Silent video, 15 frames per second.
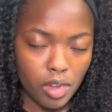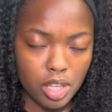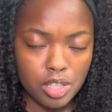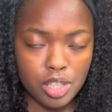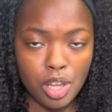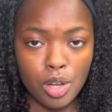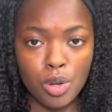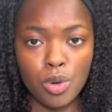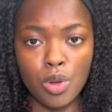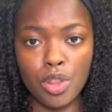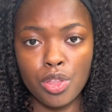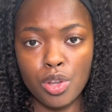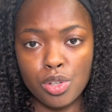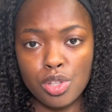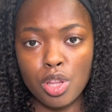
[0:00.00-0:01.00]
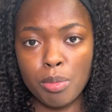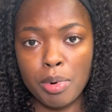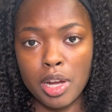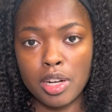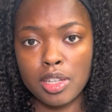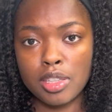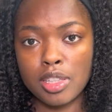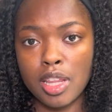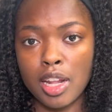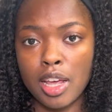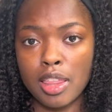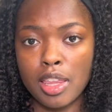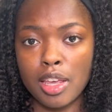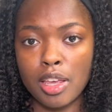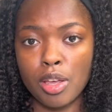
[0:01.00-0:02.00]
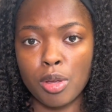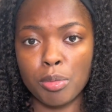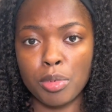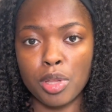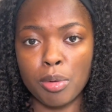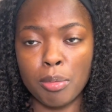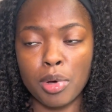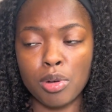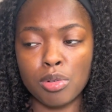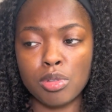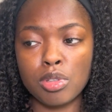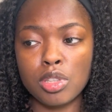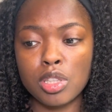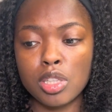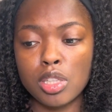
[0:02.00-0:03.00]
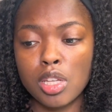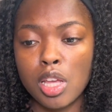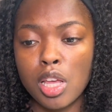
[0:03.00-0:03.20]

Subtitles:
So those are the products that I think helped me the most.